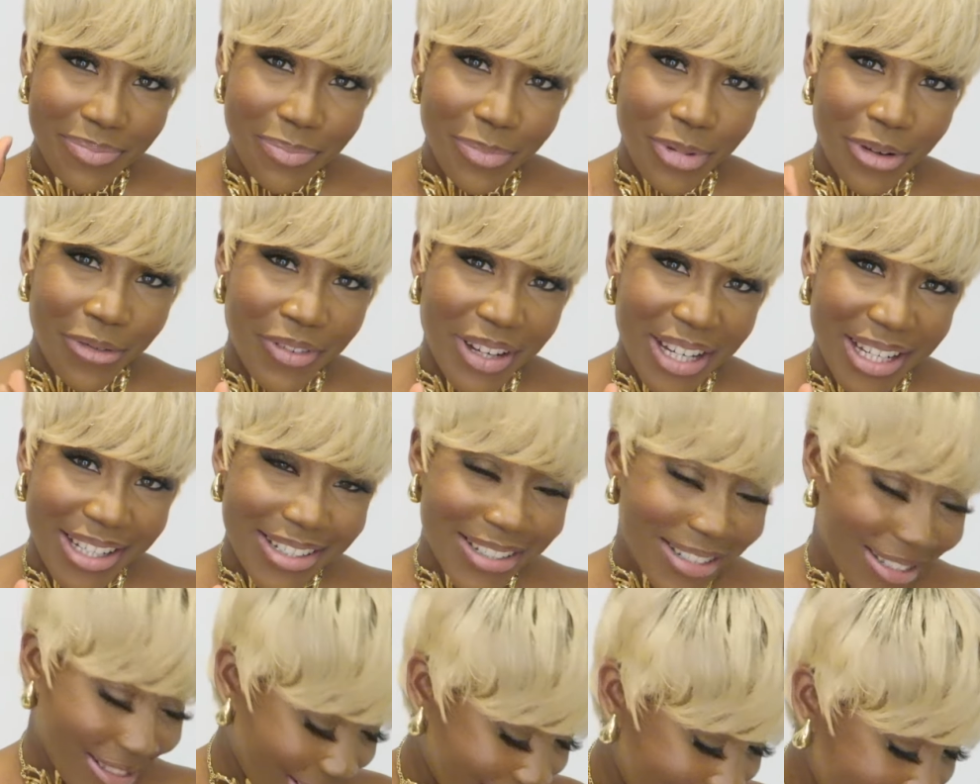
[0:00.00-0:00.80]

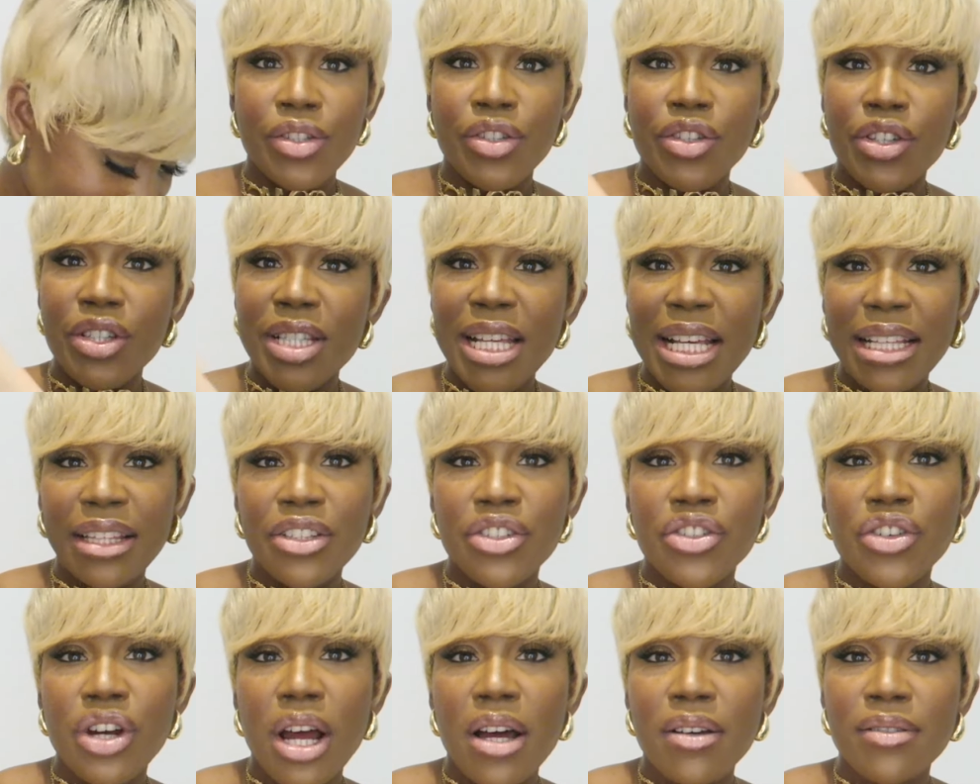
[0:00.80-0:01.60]
perfection so just like the
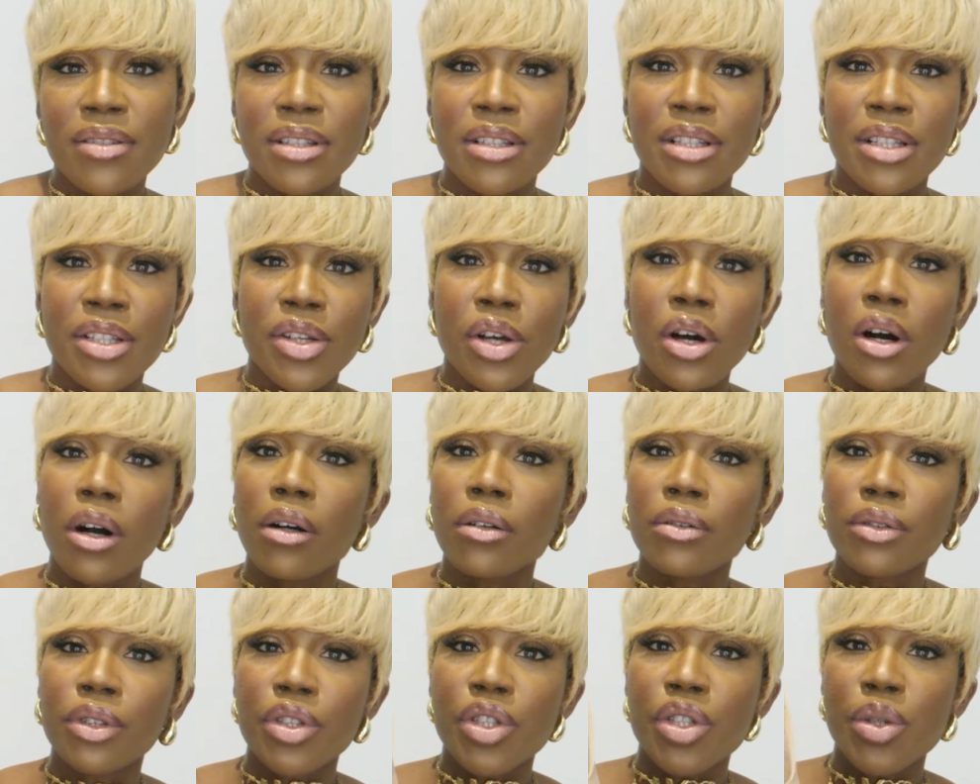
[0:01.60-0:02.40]
trousers it's
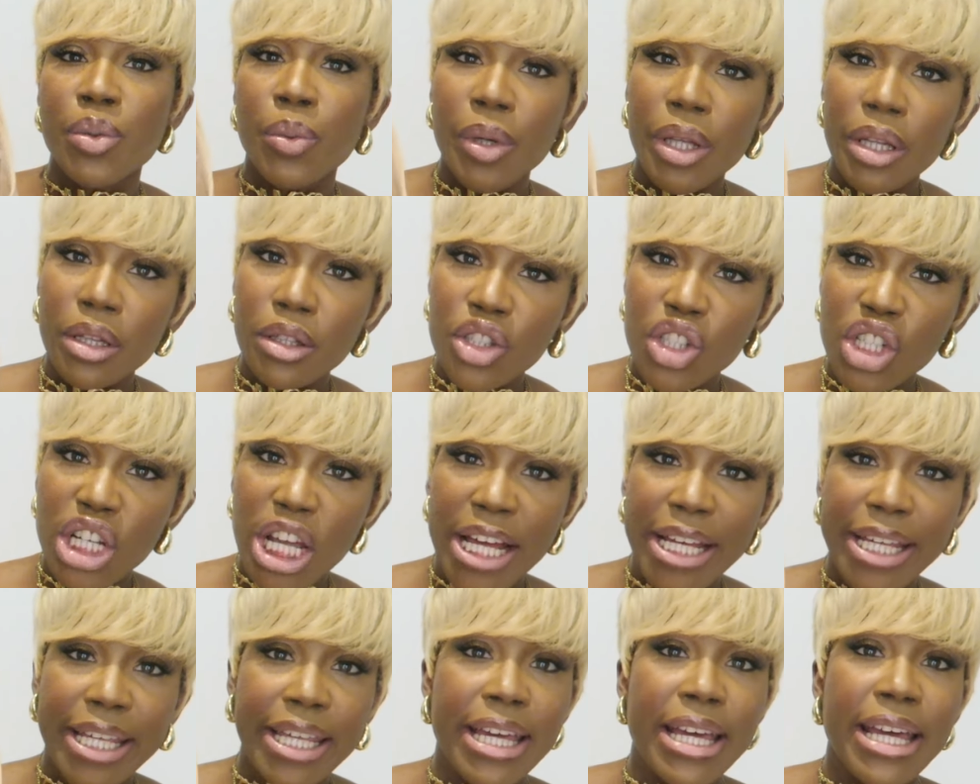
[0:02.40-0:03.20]
called the twill
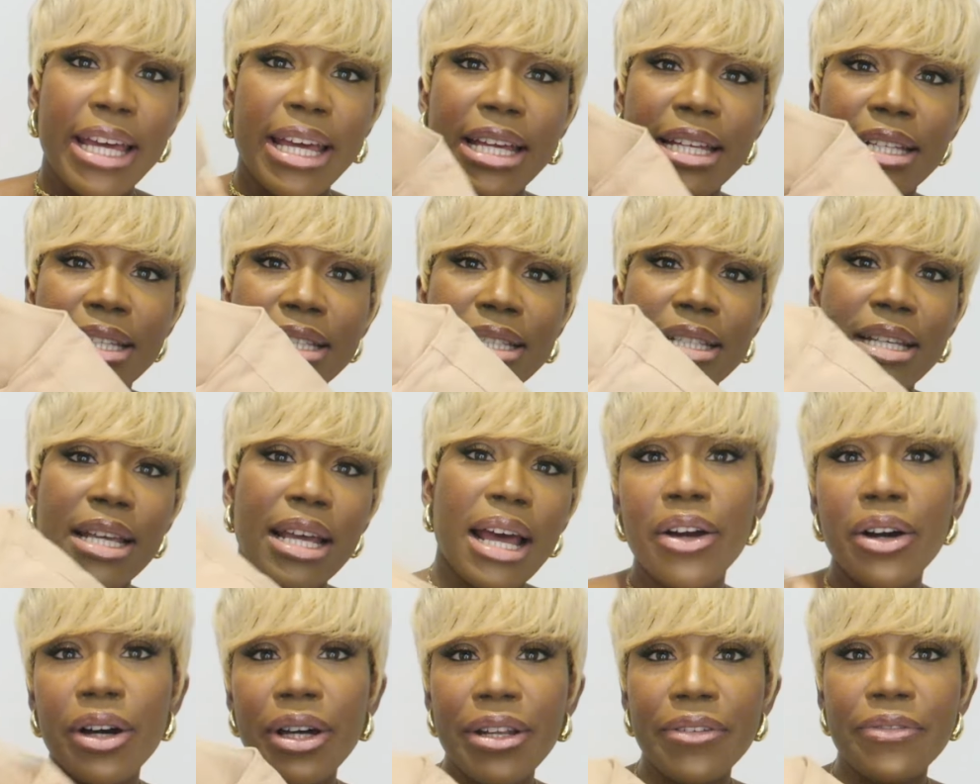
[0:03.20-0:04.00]
jacket
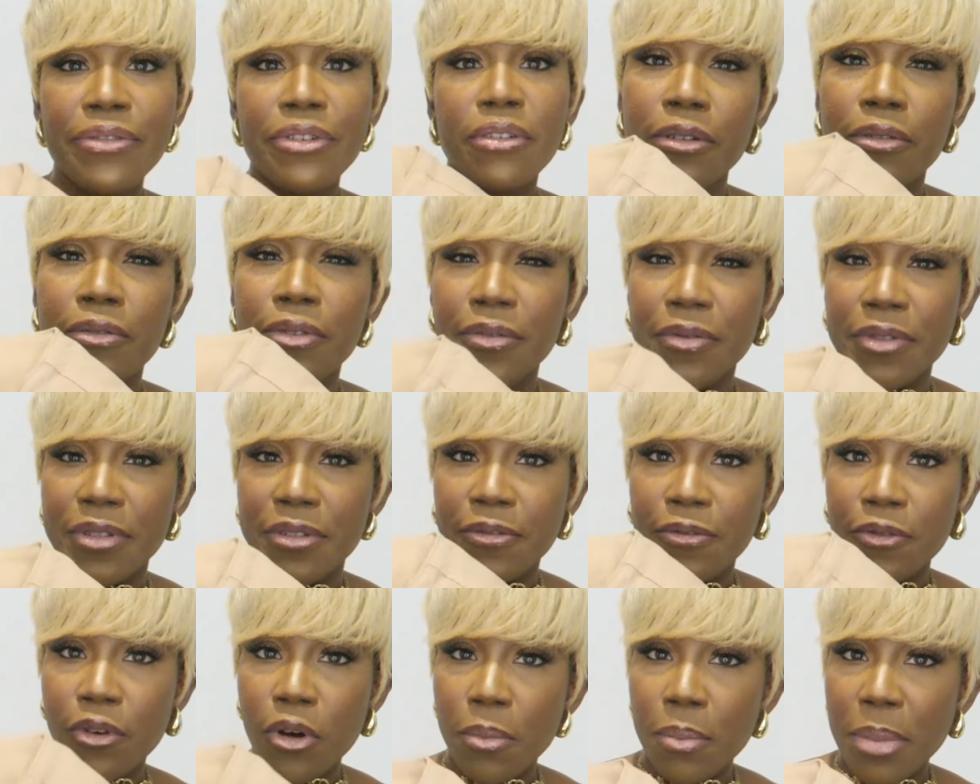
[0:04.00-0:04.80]
I got it for
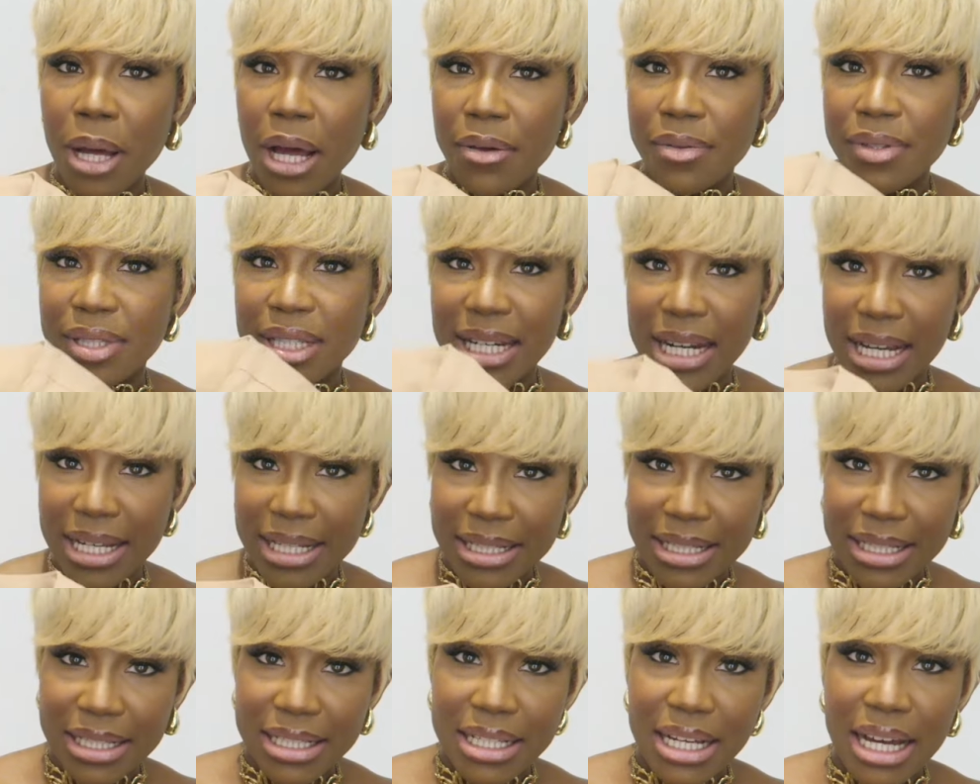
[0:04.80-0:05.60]
54 pounds
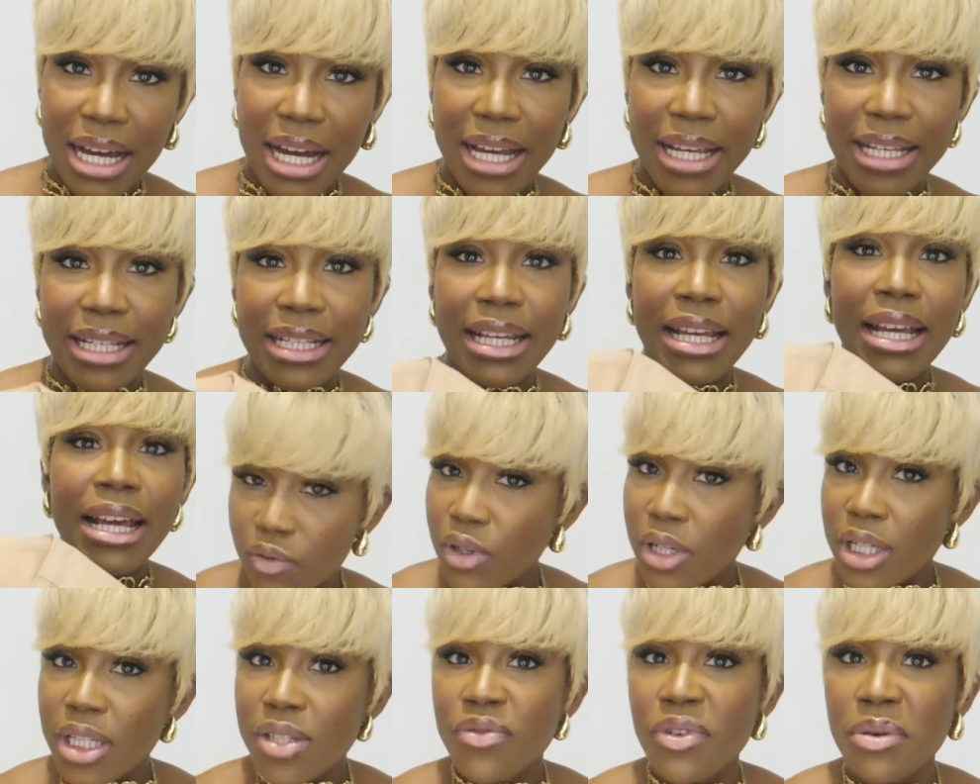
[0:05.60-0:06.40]
99 it
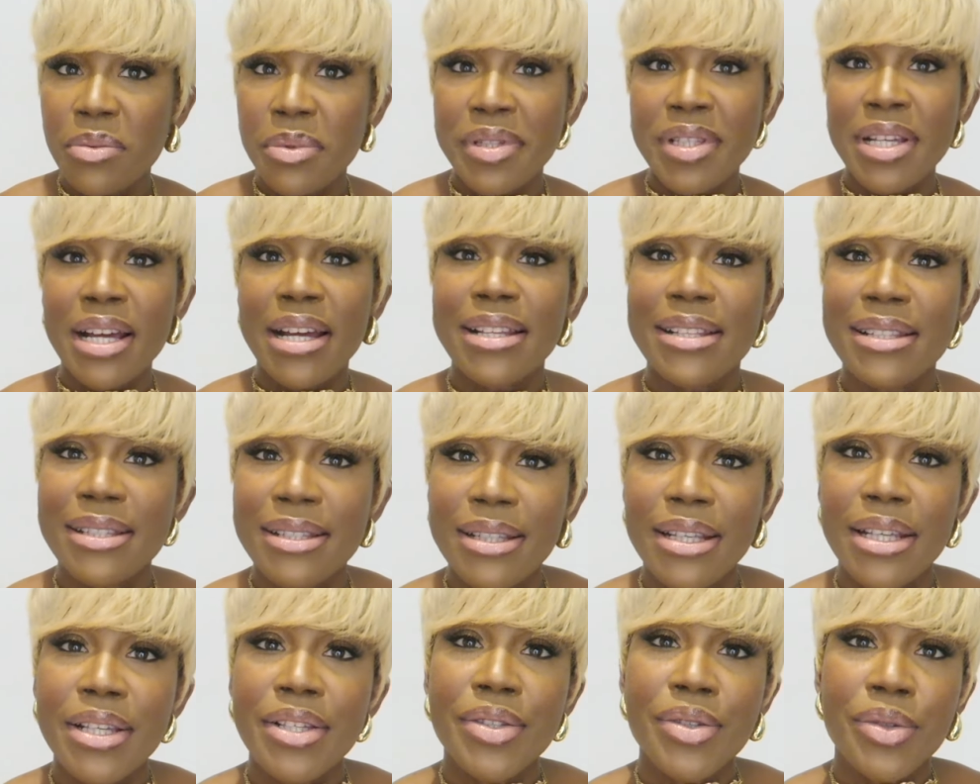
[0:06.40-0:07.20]
runs from a size
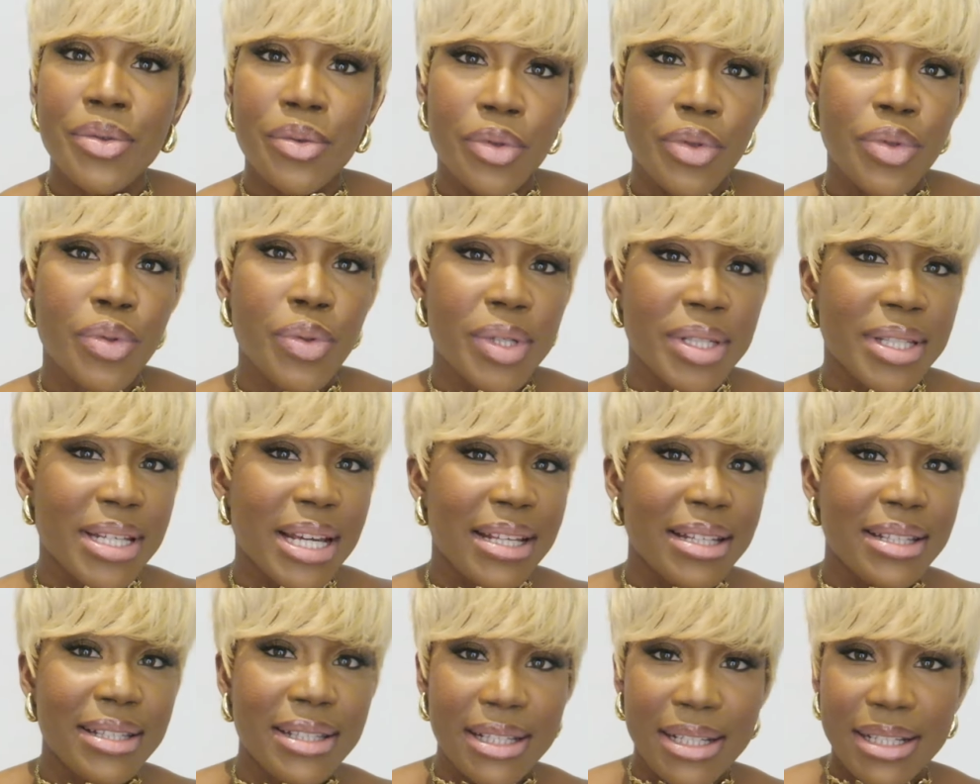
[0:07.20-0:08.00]
6 through to a
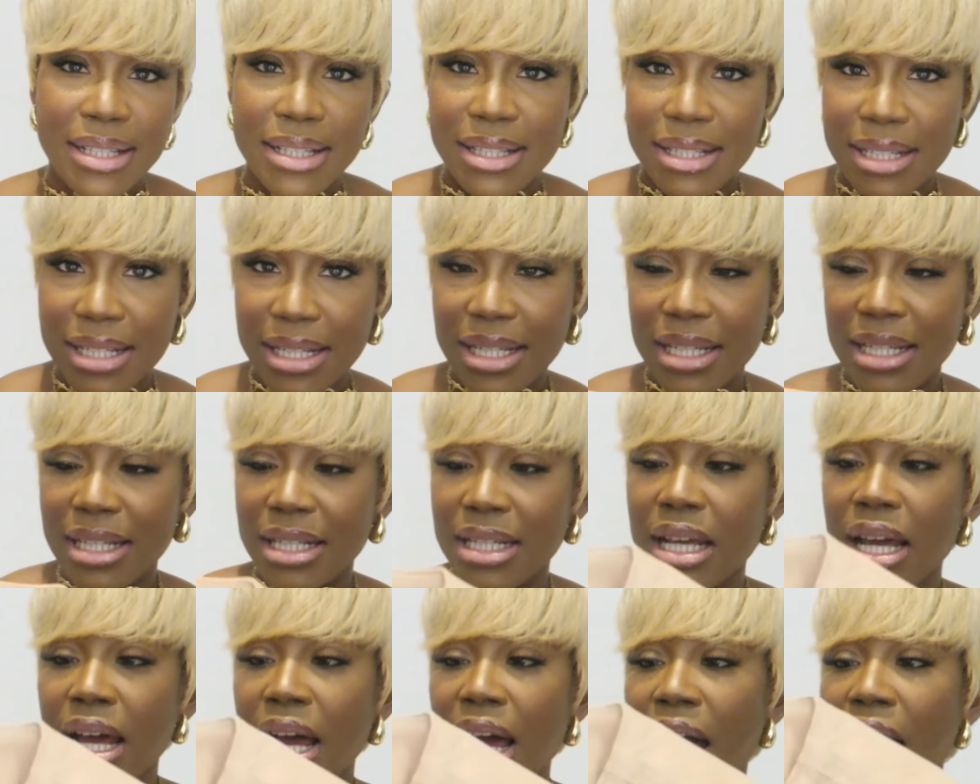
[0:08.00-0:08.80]
size
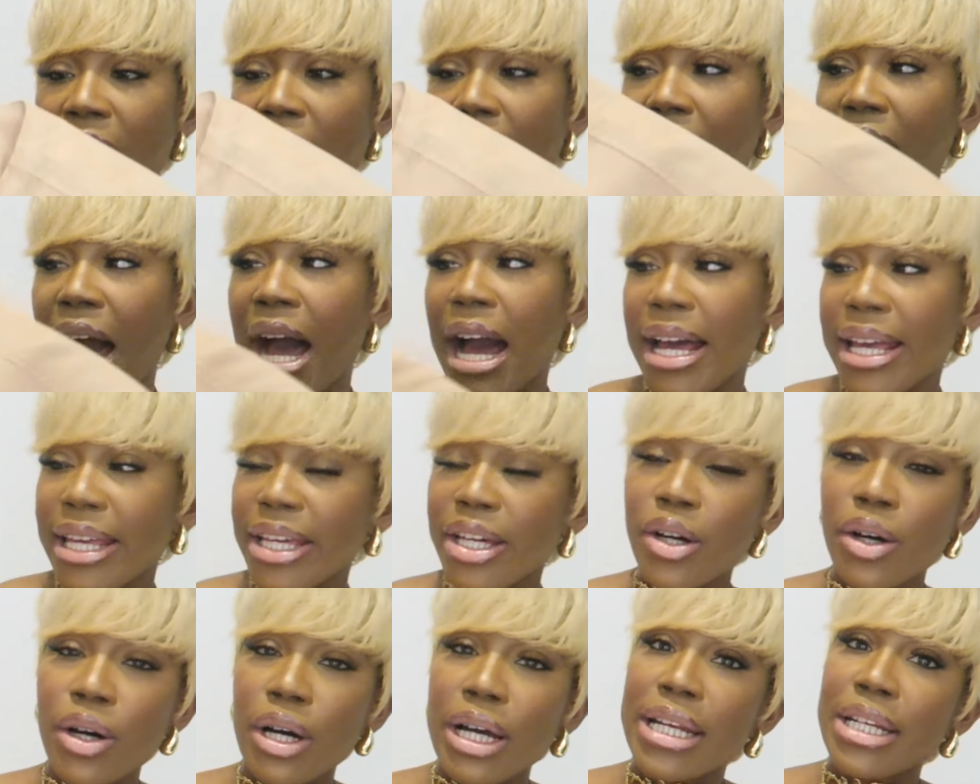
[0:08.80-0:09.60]
16 I
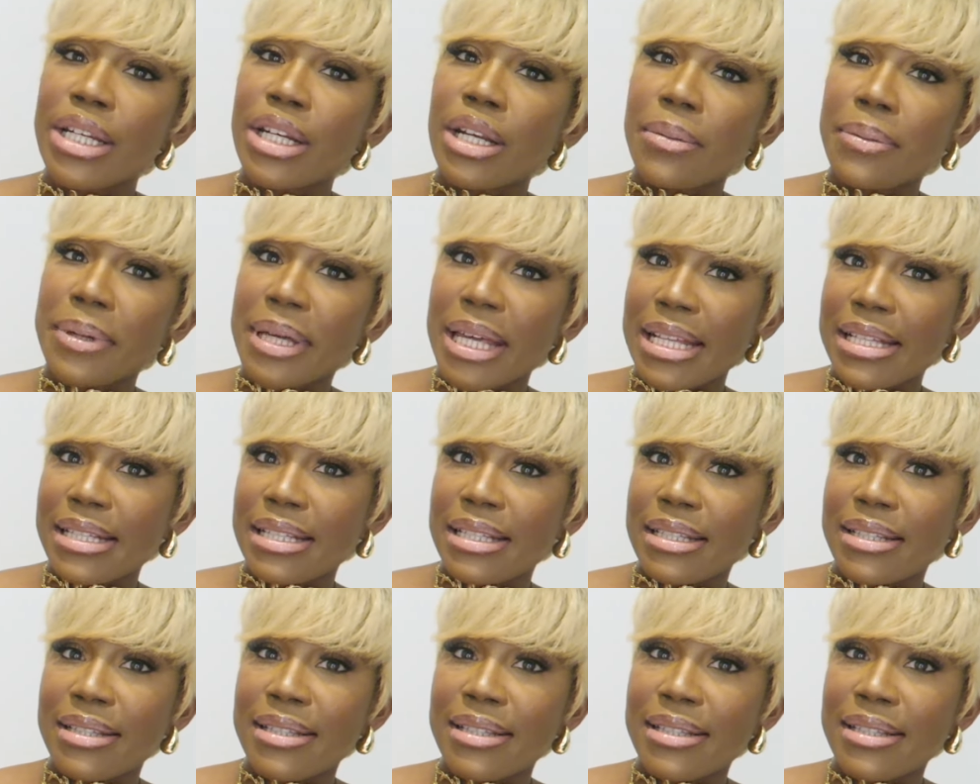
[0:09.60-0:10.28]
ended up getting a